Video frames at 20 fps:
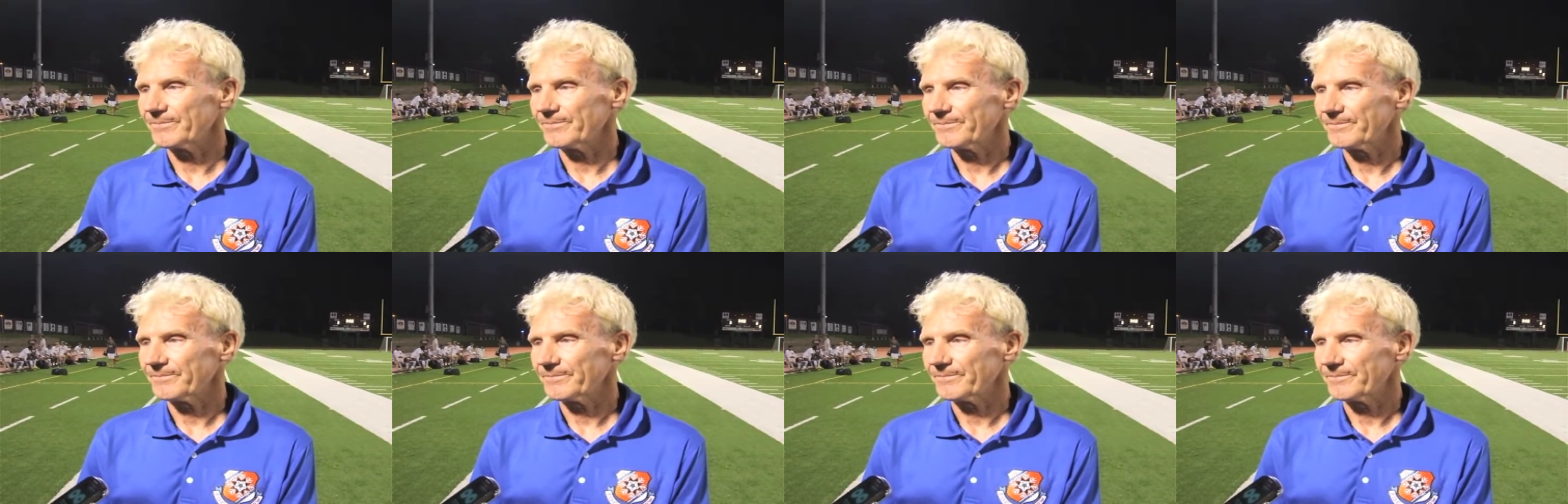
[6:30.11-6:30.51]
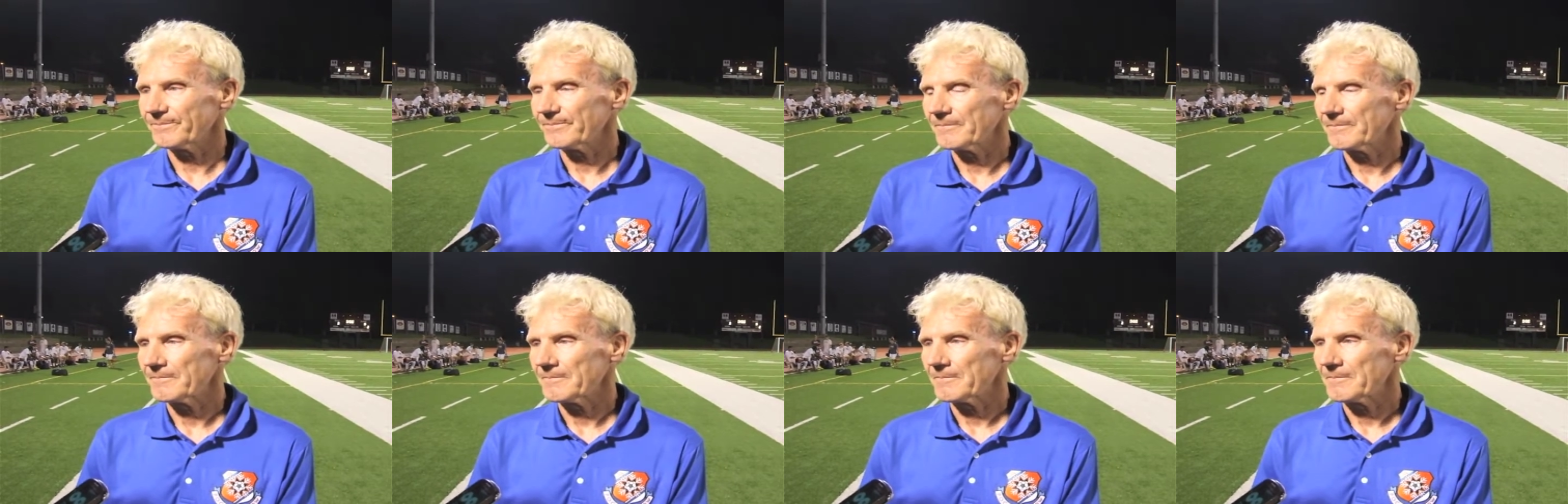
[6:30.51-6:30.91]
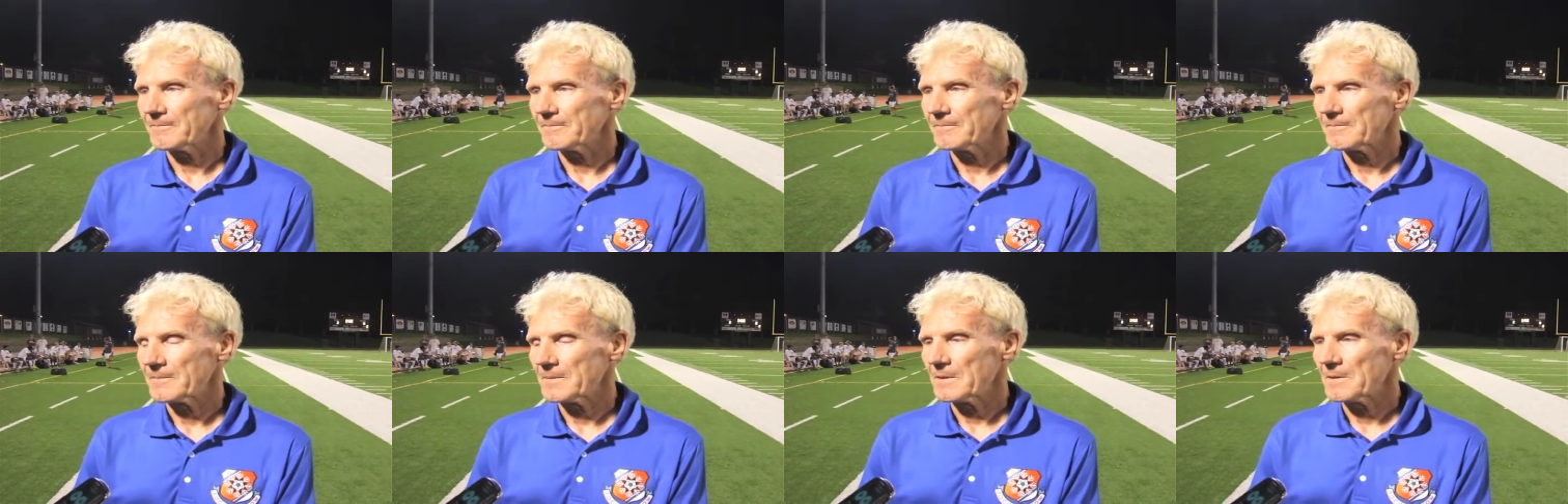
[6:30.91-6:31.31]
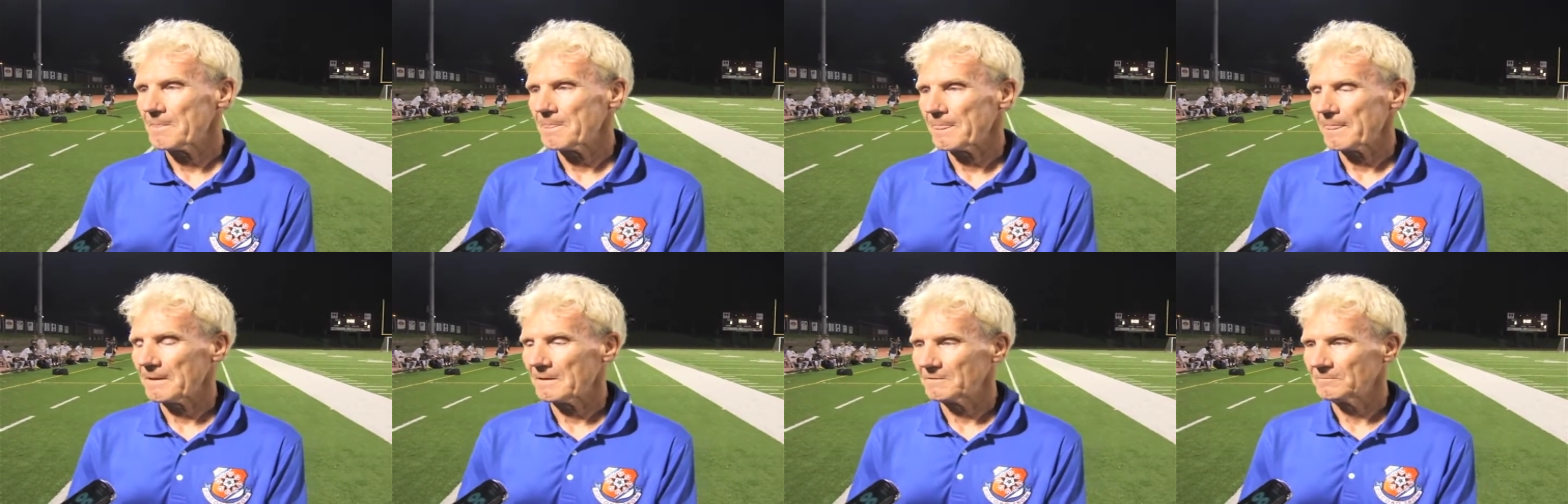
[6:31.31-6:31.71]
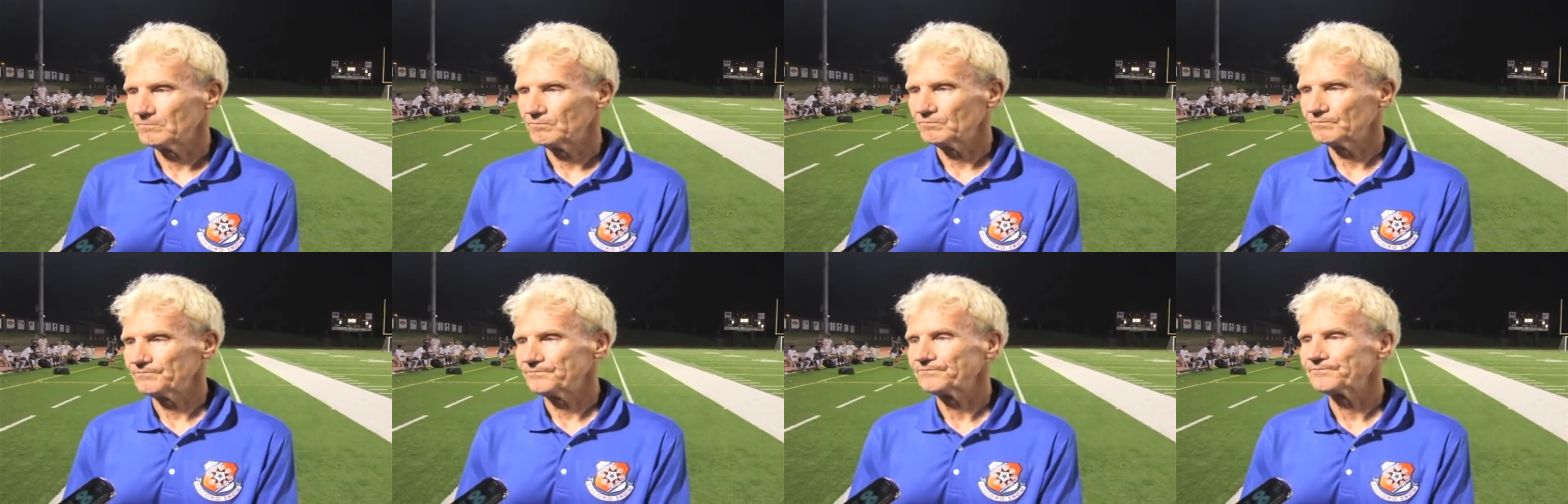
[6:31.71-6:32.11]
Now Roshane Ellison obviously had a big
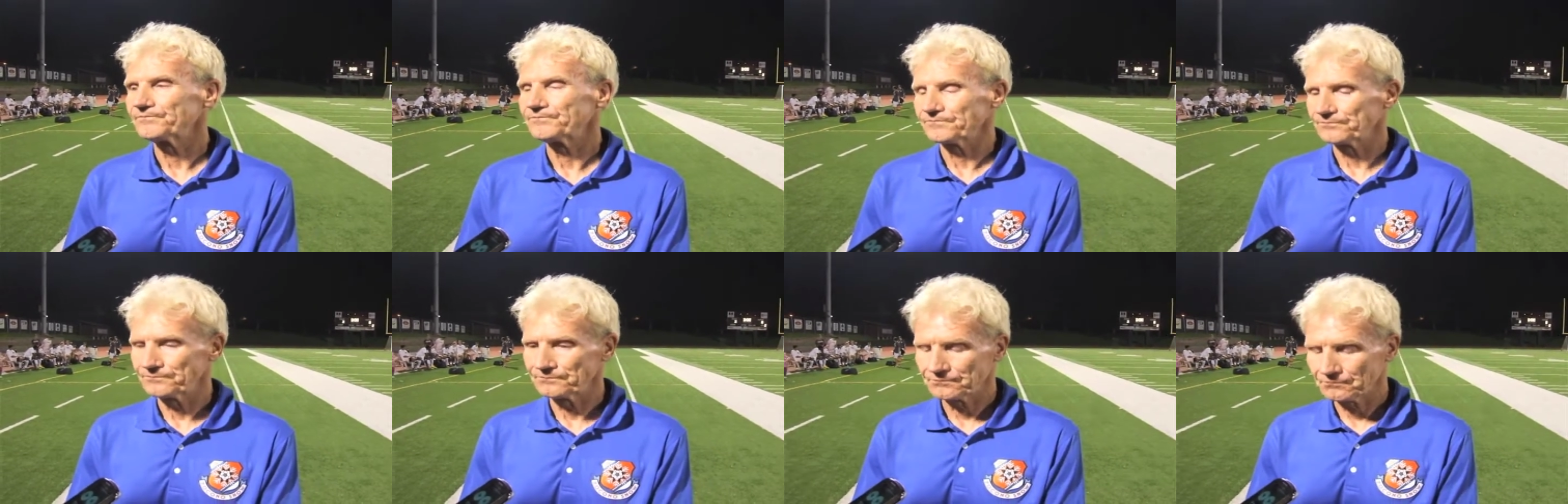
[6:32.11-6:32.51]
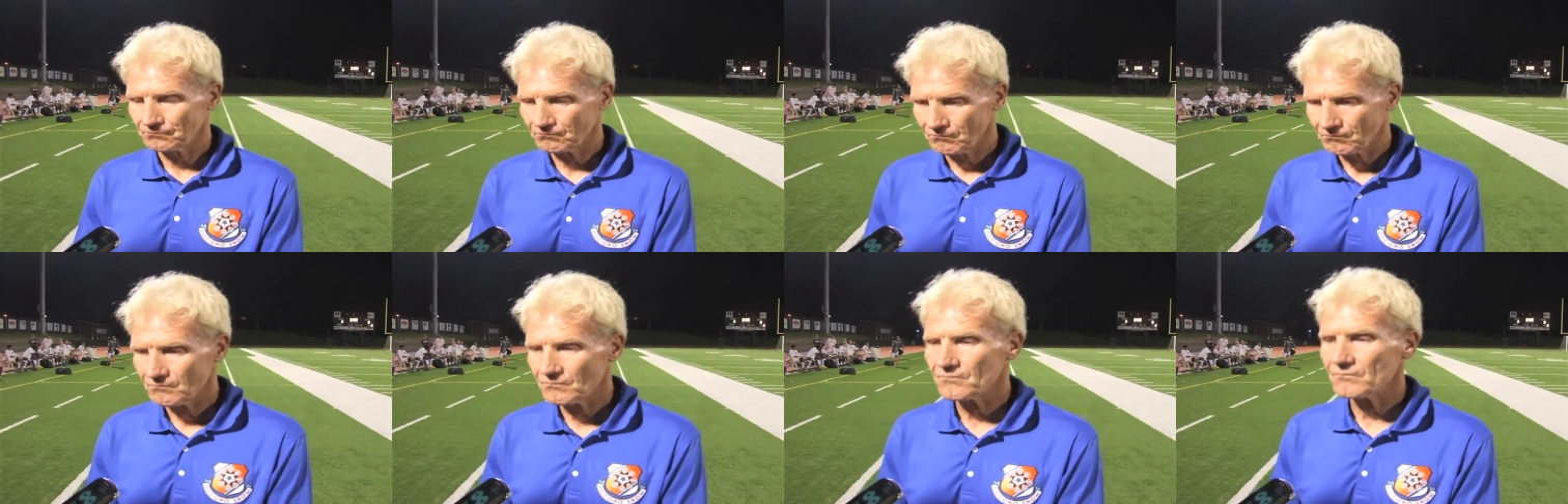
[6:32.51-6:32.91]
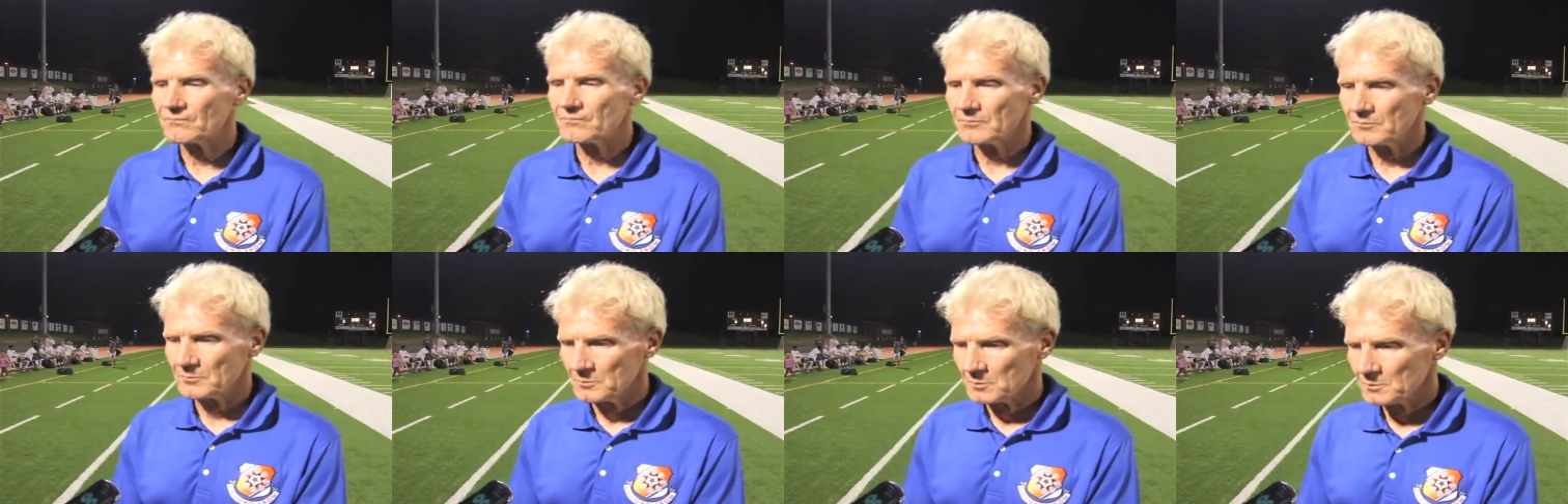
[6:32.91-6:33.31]
part of that. Two goals for him tonight,